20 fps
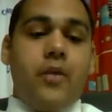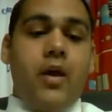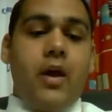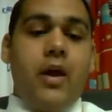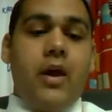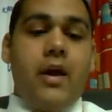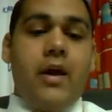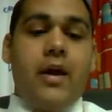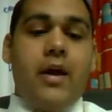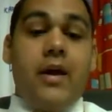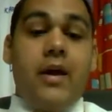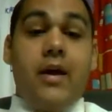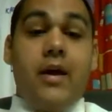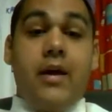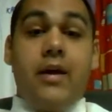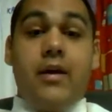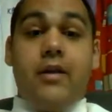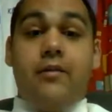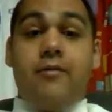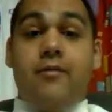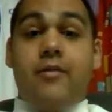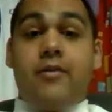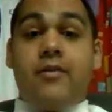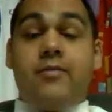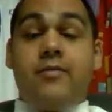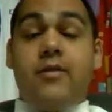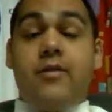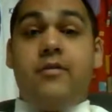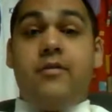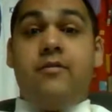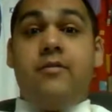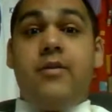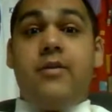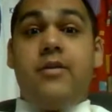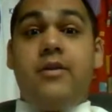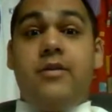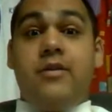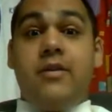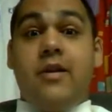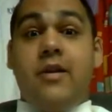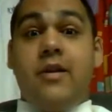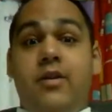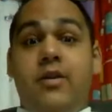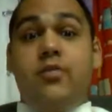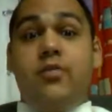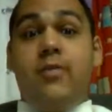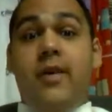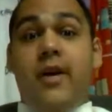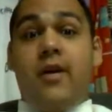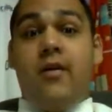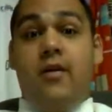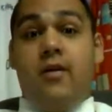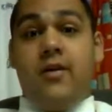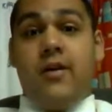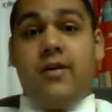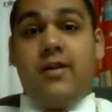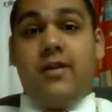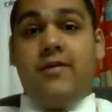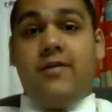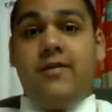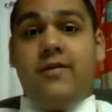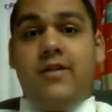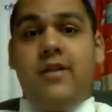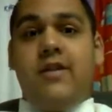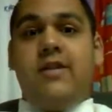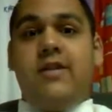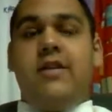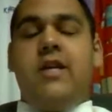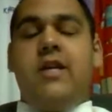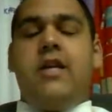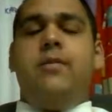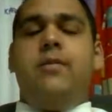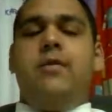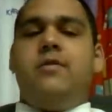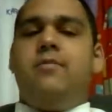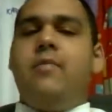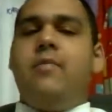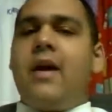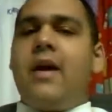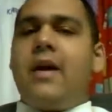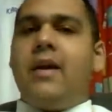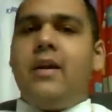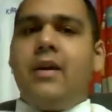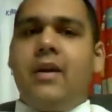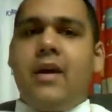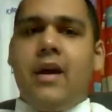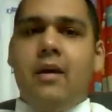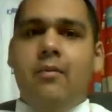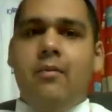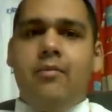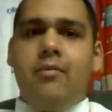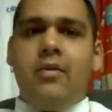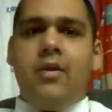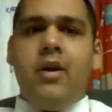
And the first bit of business is that the Jamaica Under 17 team is back in camp